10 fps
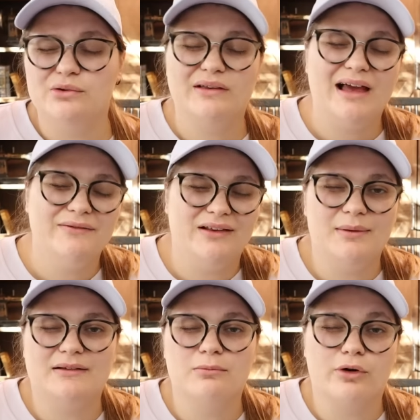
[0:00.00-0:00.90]
You kind of
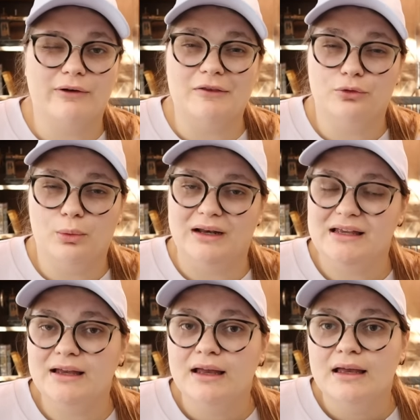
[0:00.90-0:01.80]
expect it more around
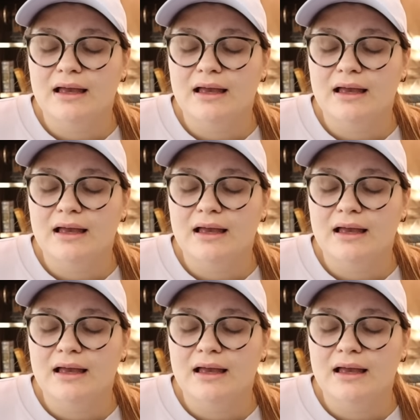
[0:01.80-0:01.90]
20.